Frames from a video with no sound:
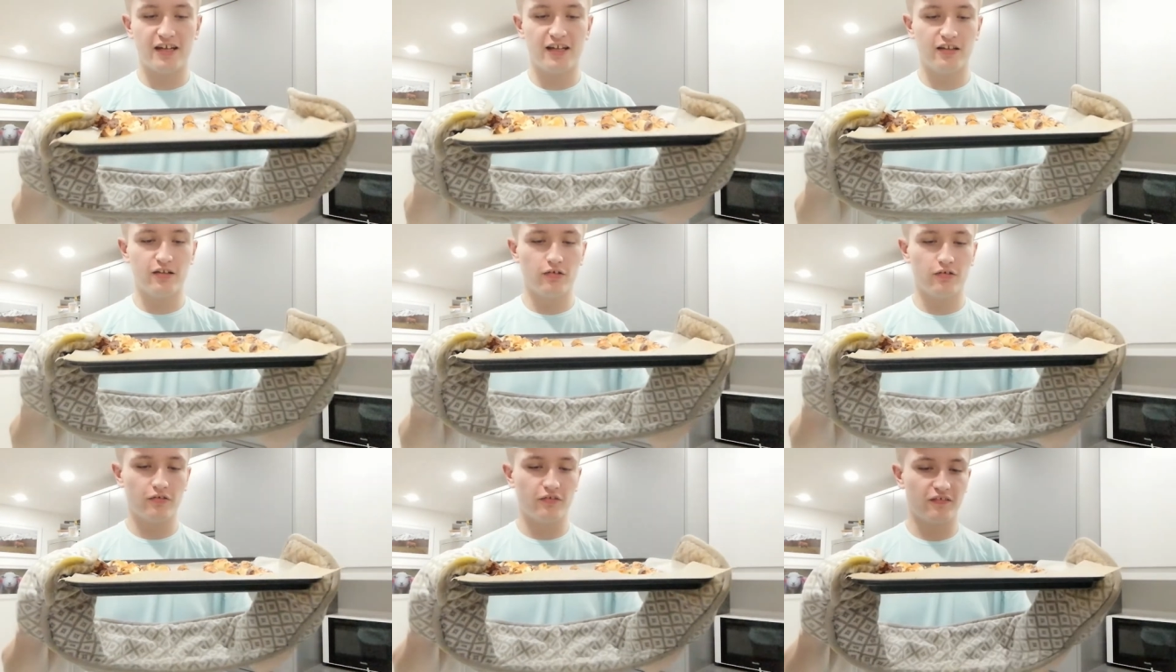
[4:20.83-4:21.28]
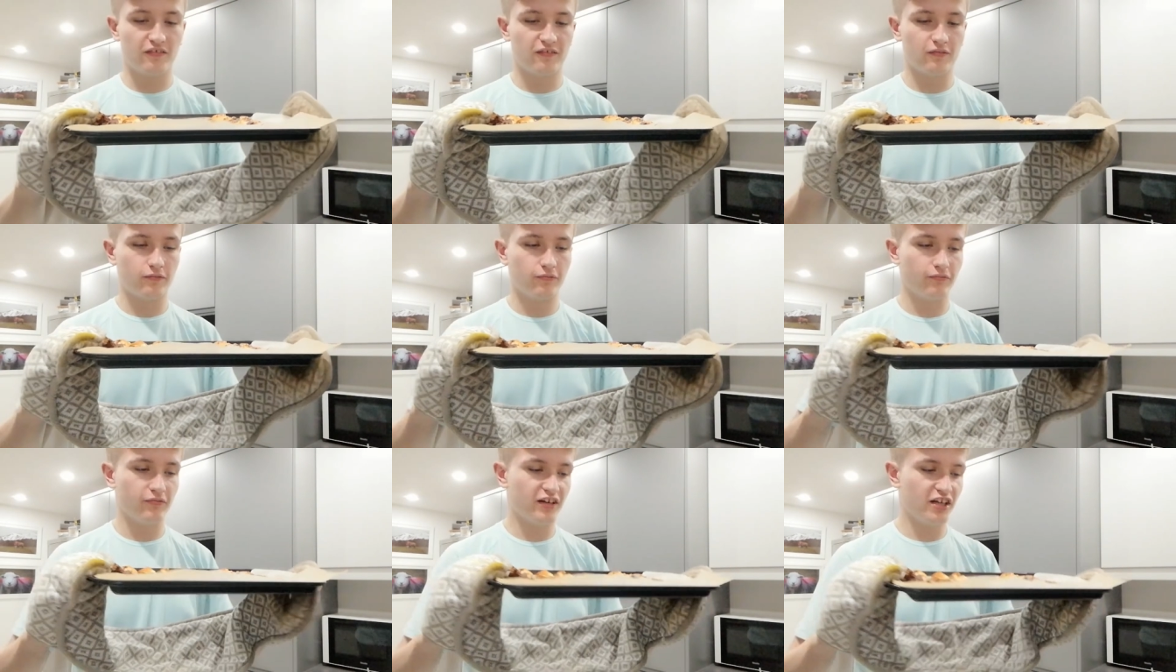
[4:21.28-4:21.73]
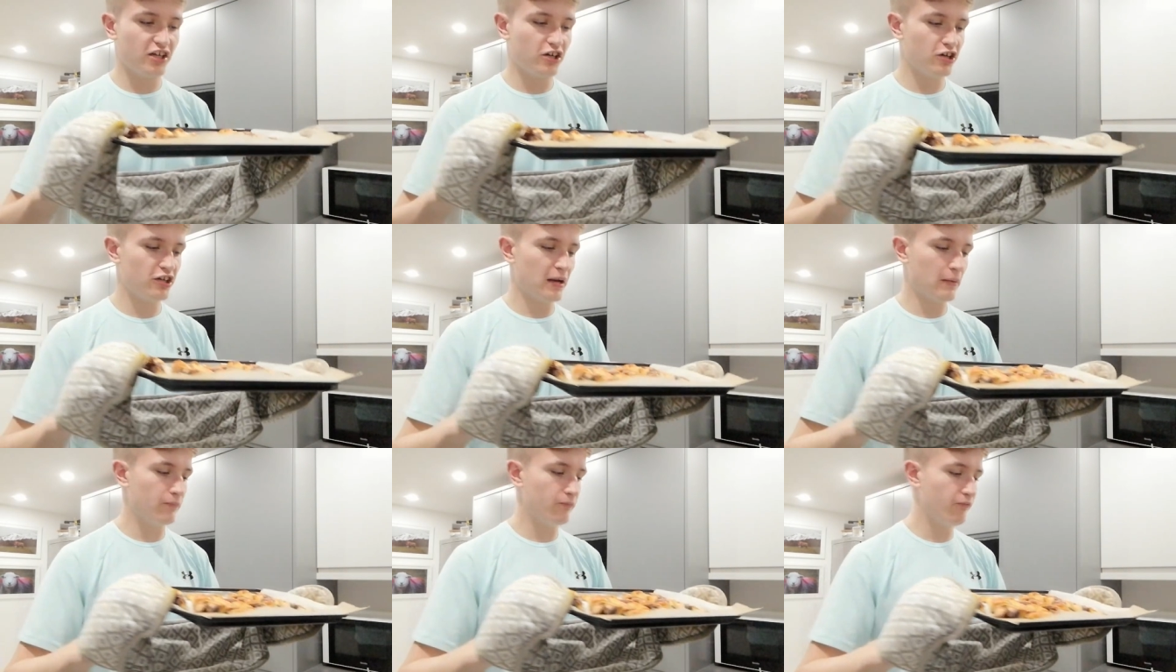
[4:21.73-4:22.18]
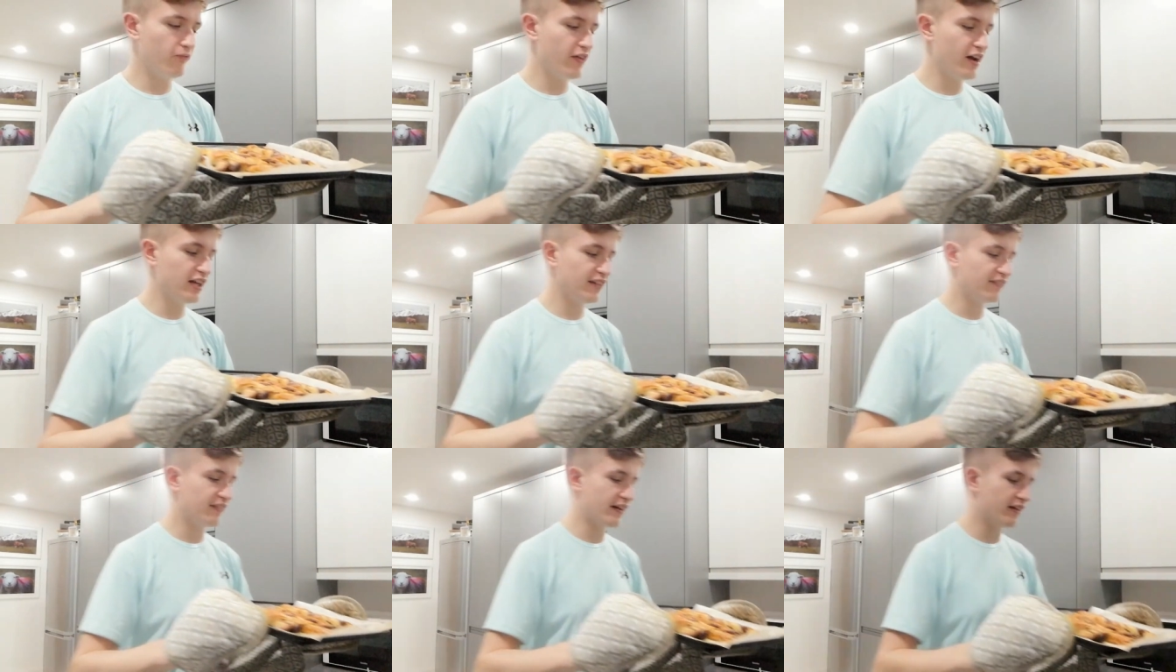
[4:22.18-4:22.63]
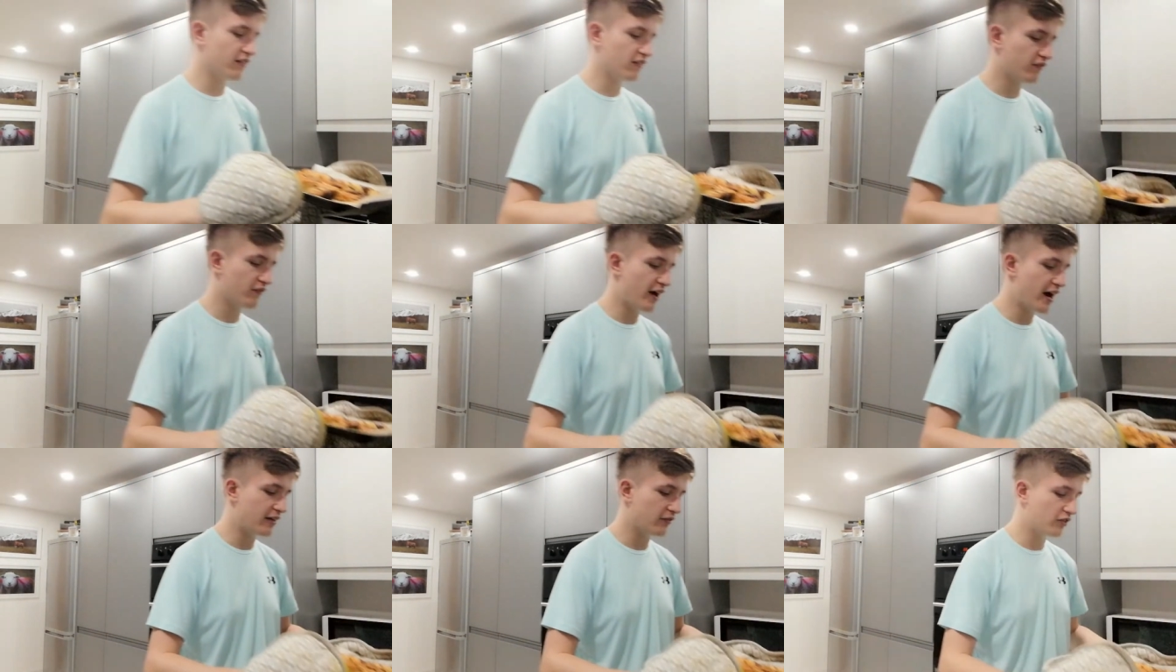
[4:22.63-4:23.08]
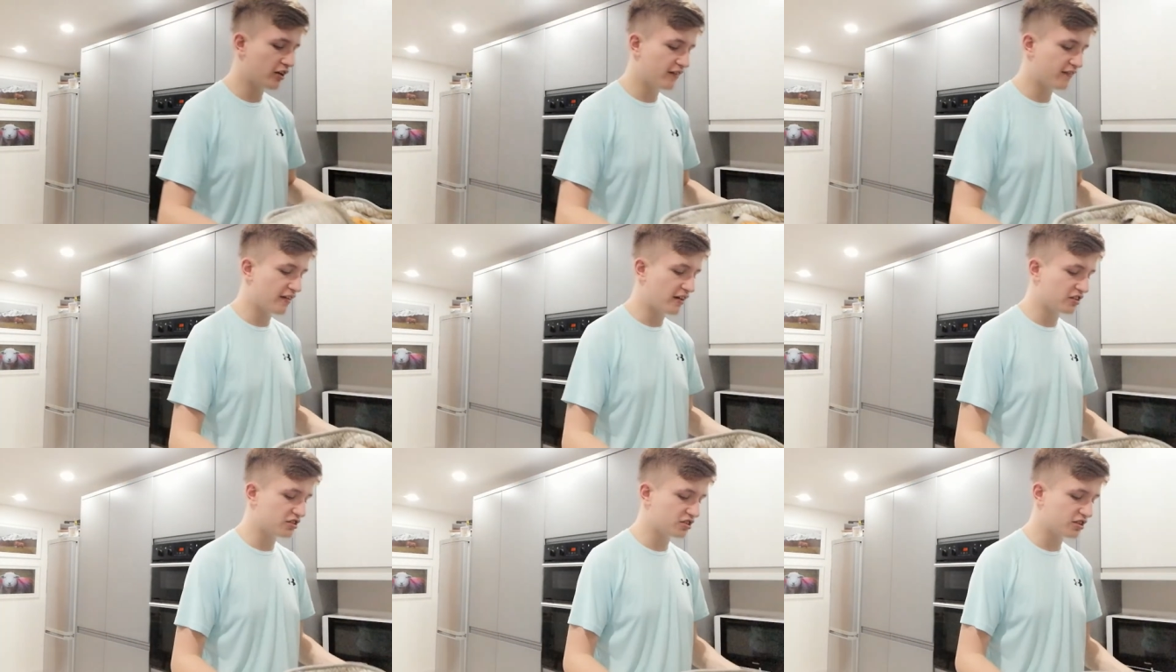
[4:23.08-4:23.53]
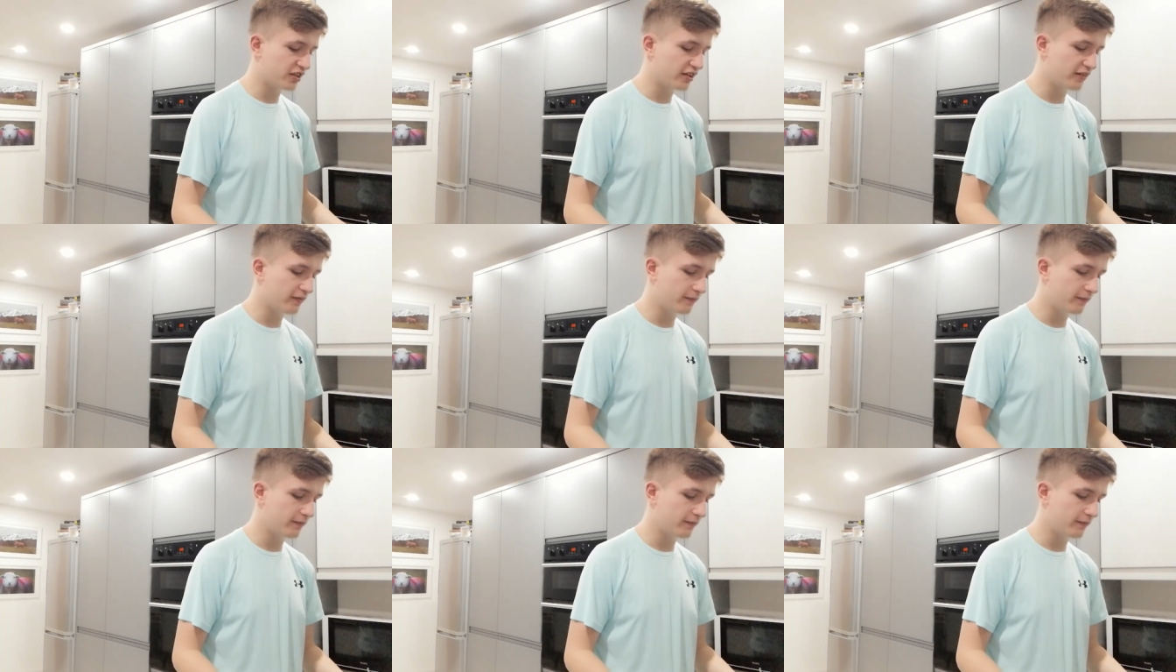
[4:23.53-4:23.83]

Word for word: It looks really good. I'm really satisfied with this actually.